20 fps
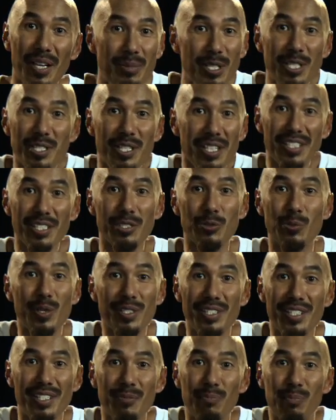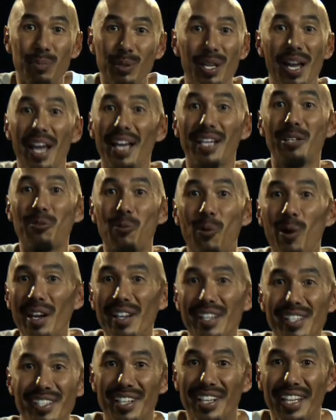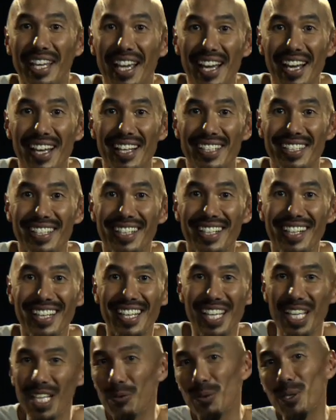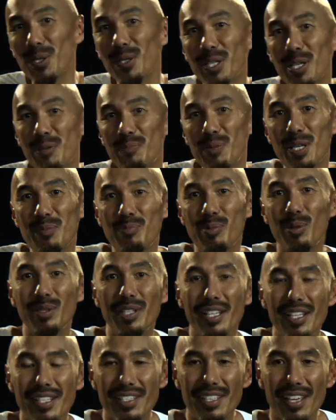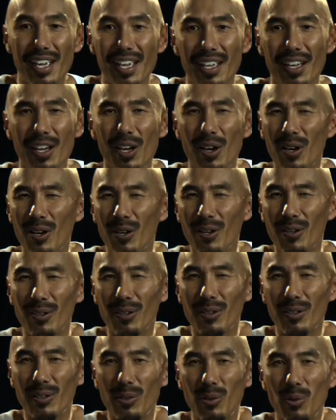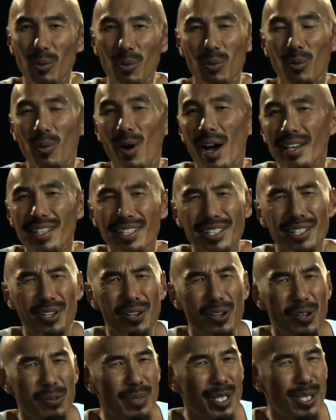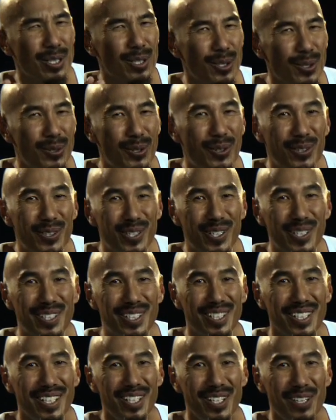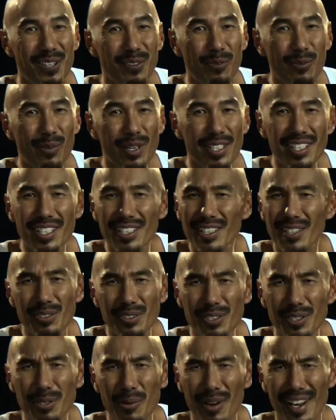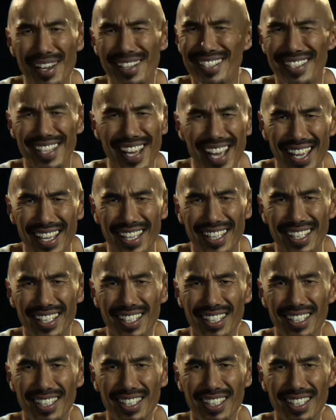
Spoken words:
I mean, Jesus was as black and white as you get. He would look at people and he'd say, why do you call me Lord when you don't do what I say?